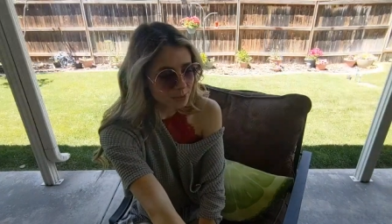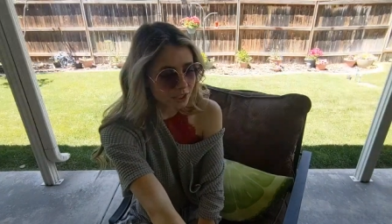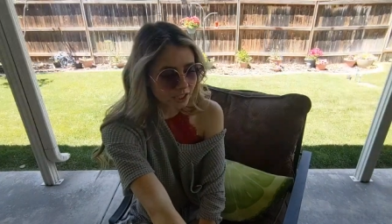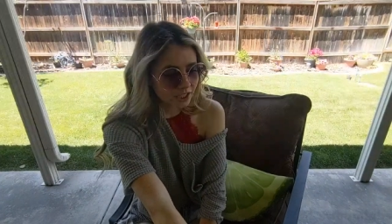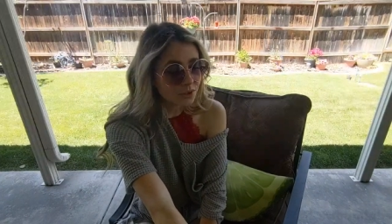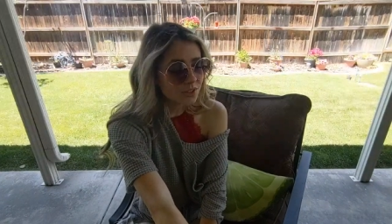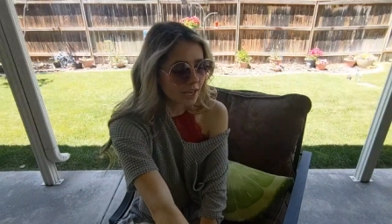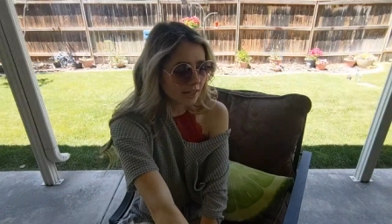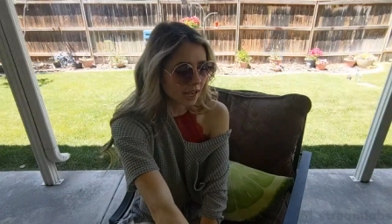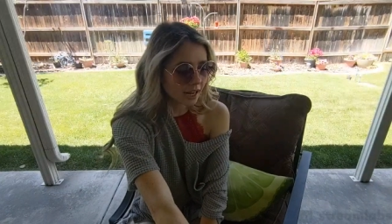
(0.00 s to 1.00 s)
Burke, you
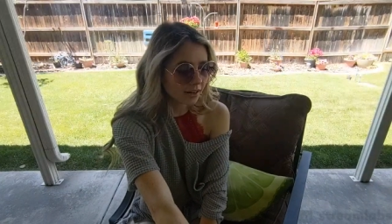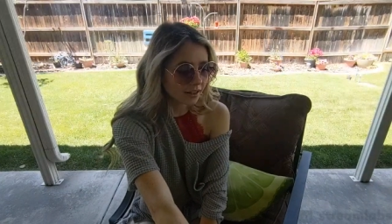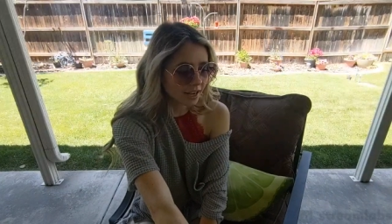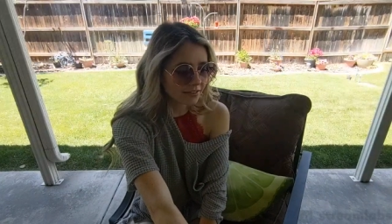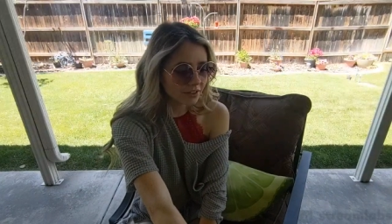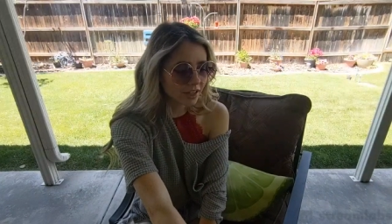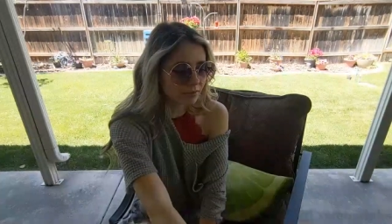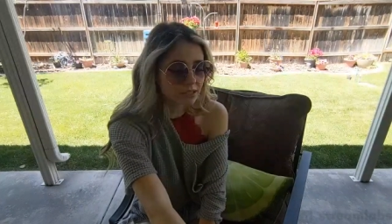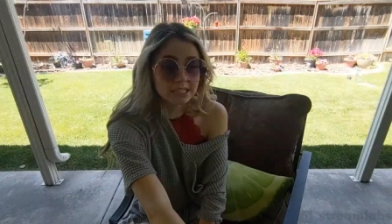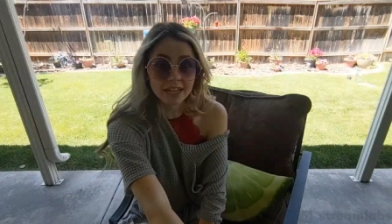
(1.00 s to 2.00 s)
say that. I feel
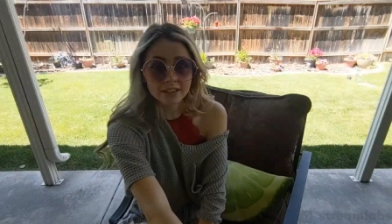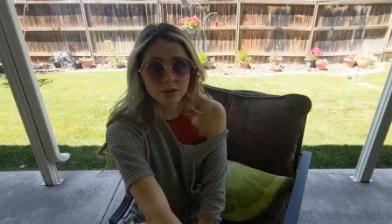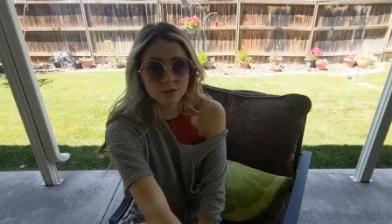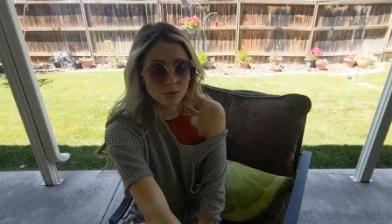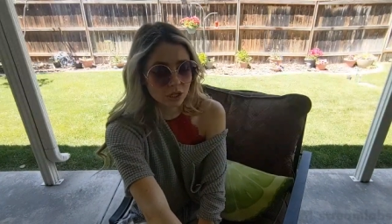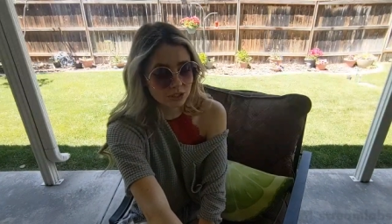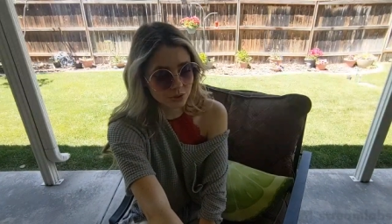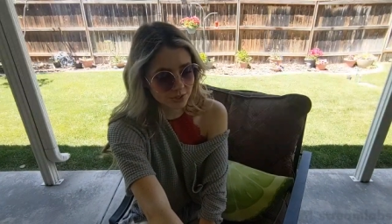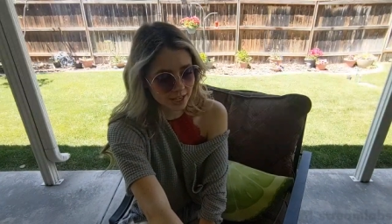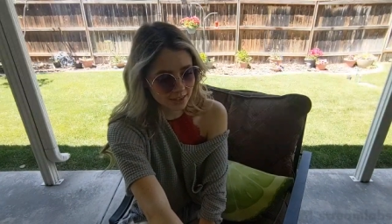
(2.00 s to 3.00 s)
like Risantos Santos would
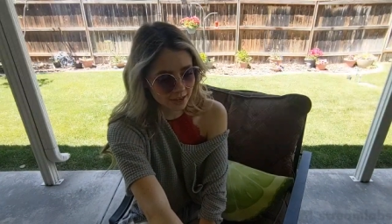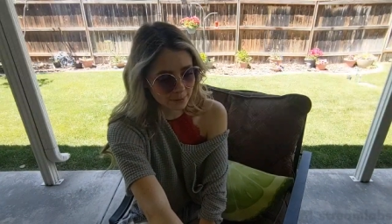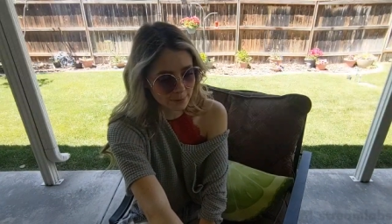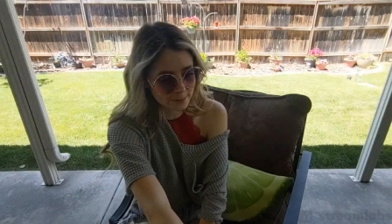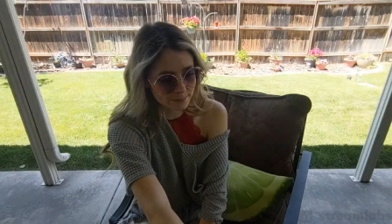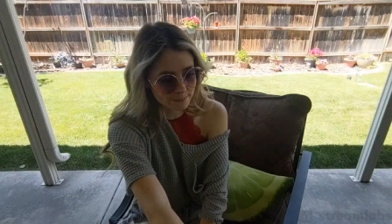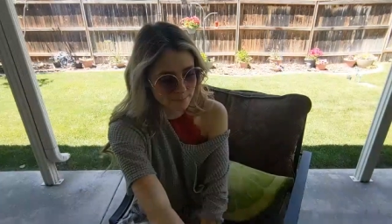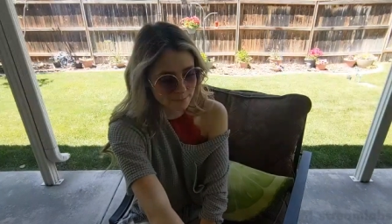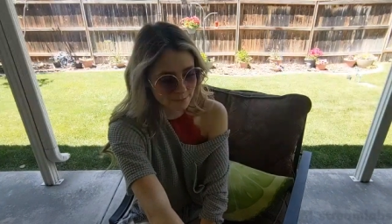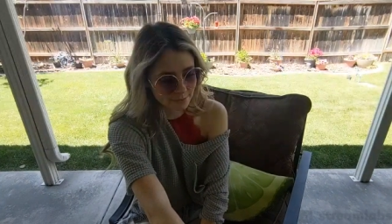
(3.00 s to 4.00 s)
also say that.
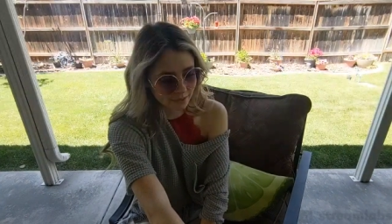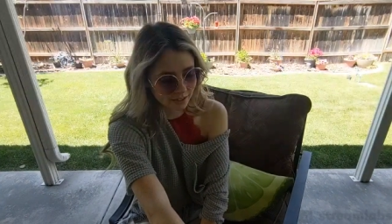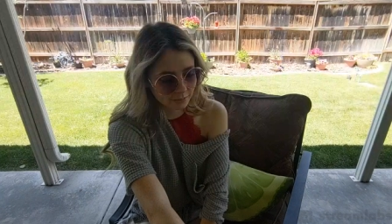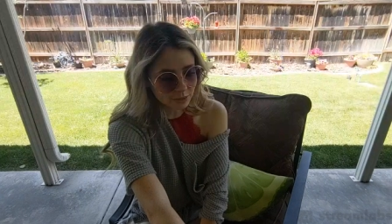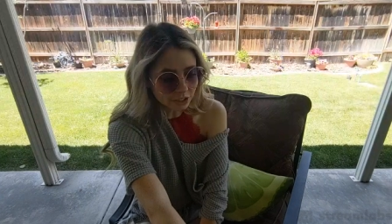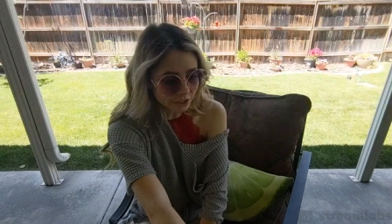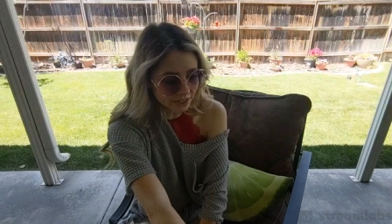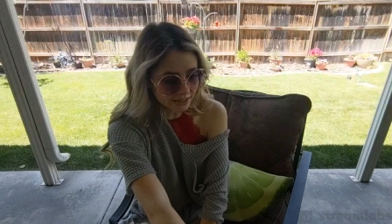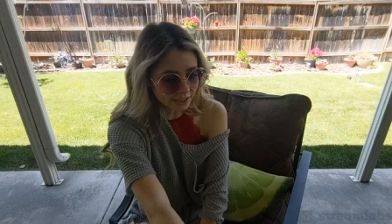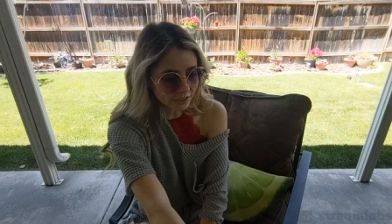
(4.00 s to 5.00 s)
Mirko,
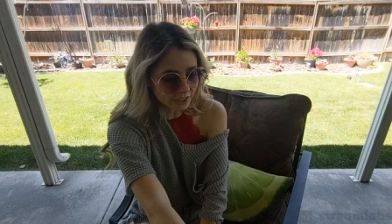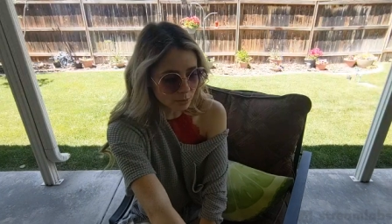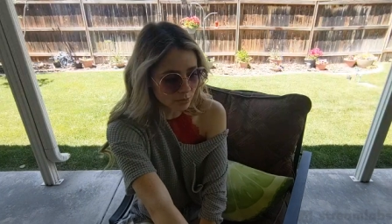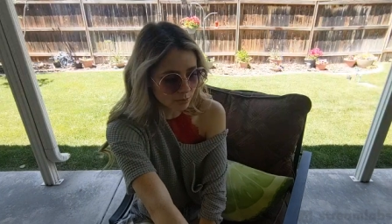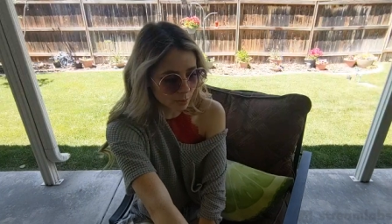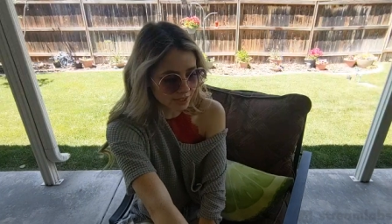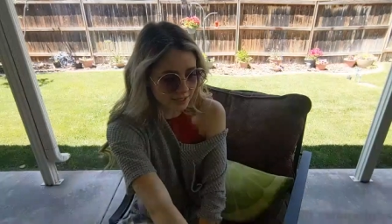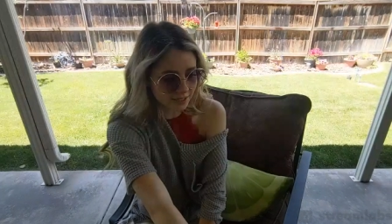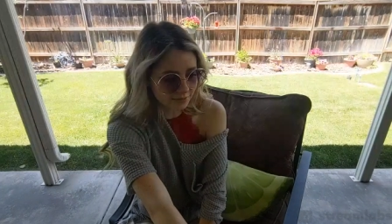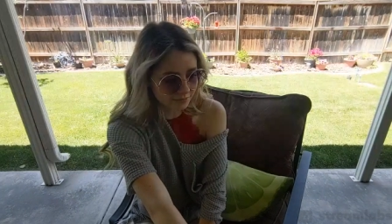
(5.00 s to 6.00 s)
I think you need to move to
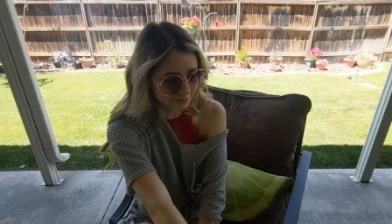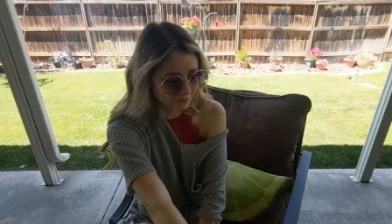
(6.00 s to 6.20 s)
Boise.